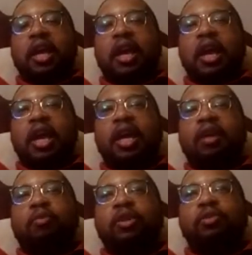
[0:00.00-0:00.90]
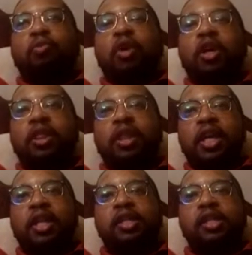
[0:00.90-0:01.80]
it was worth
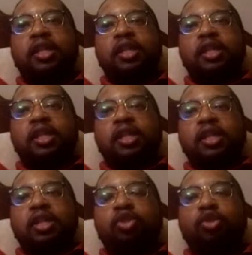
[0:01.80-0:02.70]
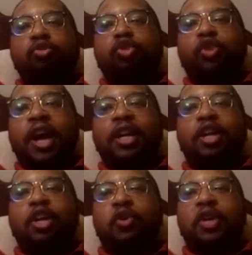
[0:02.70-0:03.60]
it to try to
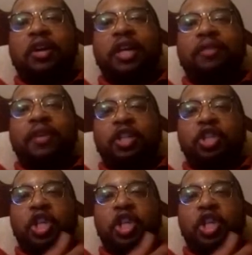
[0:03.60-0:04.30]
go down that venture.